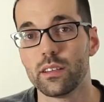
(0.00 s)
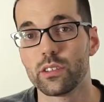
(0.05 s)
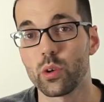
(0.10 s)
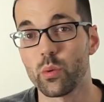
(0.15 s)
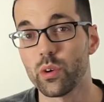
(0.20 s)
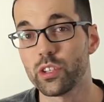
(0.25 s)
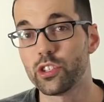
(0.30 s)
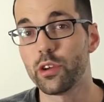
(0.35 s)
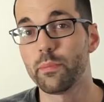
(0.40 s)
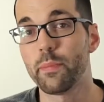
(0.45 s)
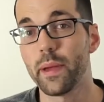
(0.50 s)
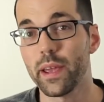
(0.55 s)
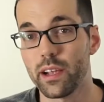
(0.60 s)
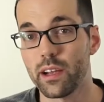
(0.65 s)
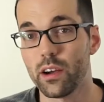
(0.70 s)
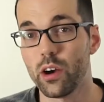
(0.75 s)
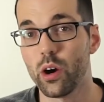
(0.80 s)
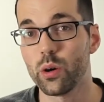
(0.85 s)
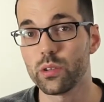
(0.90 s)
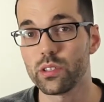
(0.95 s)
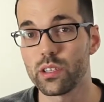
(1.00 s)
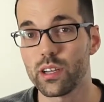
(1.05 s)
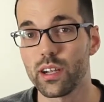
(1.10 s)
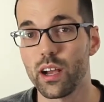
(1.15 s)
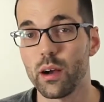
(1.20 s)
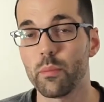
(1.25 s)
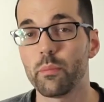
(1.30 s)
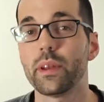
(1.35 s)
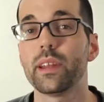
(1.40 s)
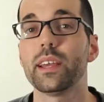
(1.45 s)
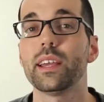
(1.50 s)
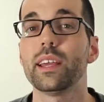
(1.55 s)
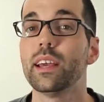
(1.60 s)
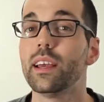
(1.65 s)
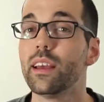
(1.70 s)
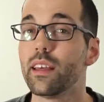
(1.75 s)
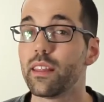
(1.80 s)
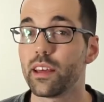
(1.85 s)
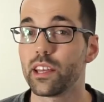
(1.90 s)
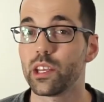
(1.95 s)
So once you pick a hosting company,
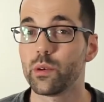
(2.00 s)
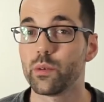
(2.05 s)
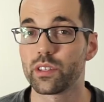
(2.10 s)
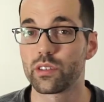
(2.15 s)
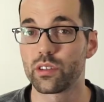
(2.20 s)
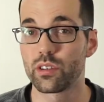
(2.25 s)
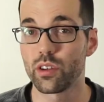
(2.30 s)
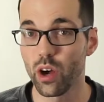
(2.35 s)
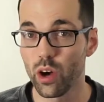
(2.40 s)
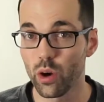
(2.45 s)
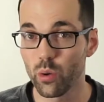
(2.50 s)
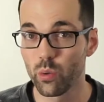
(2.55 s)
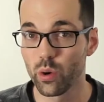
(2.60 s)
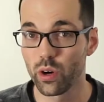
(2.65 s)
then you install